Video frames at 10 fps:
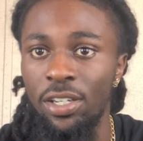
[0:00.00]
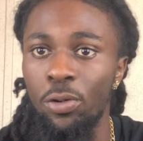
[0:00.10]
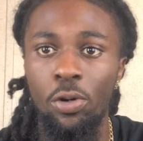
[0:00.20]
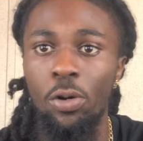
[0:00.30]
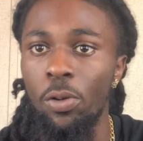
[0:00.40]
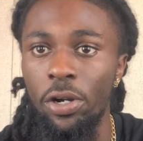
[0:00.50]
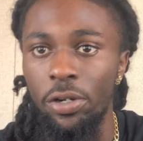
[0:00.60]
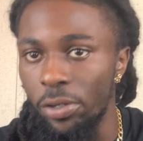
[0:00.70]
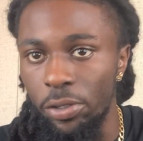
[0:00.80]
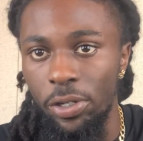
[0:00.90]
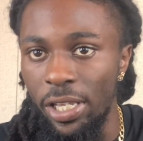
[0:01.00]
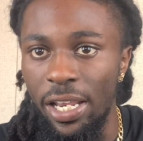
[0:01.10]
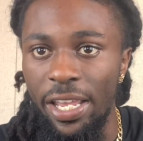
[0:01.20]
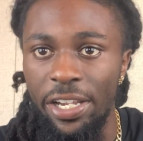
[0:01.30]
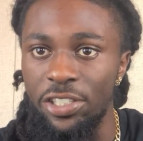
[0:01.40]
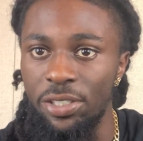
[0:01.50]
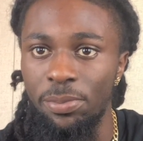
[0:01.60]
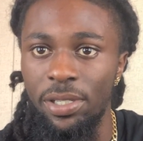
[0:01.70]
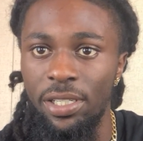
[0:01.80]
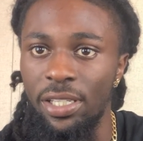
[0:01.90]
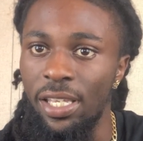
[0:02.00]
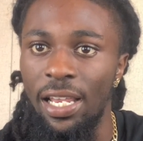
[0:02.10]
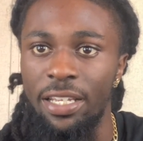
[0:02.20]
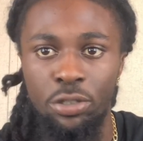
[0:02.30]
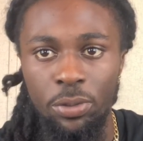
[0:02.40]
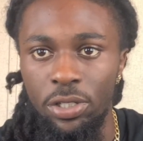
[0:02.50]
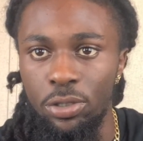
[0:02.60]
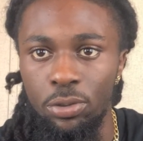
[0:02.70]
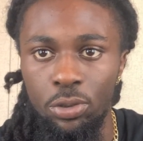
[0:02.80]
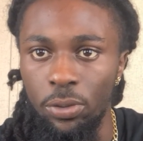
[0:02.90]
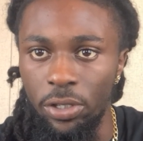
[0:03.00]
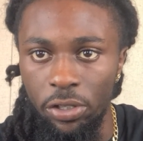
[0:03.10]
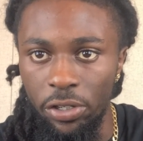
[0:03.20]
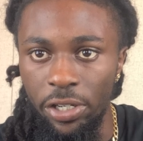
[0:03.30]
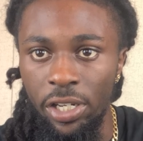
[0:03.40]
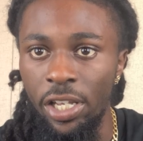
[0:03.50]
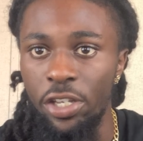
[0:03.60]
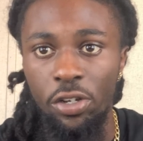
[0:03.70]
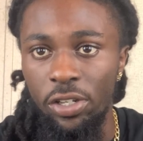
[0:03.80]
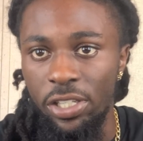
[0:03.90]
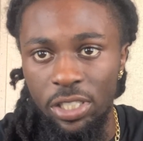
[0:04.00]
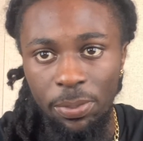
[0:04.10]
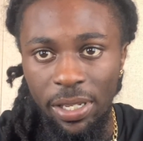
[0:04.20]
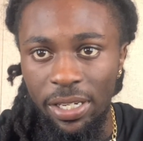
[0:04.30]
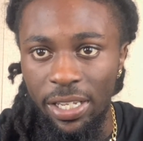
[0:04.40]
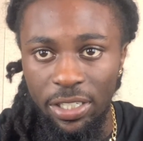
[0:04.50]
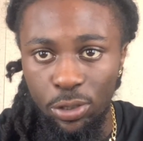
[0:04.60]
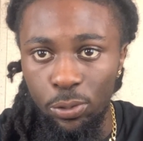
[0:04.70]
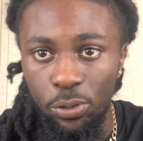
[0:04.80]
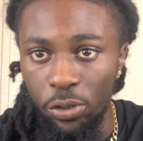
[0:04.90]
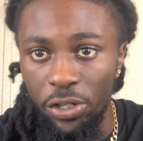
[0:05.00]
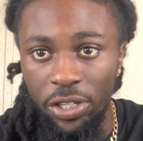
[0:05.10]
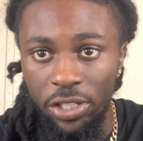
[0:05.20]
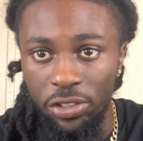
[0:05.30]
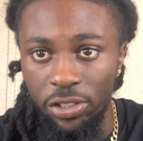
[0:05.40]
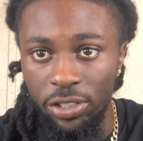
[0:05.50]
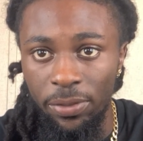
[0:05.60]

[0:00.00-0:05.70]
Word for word: We'll work. You'll get that extra money. Get like 22, 23. You only can spend that two, 300.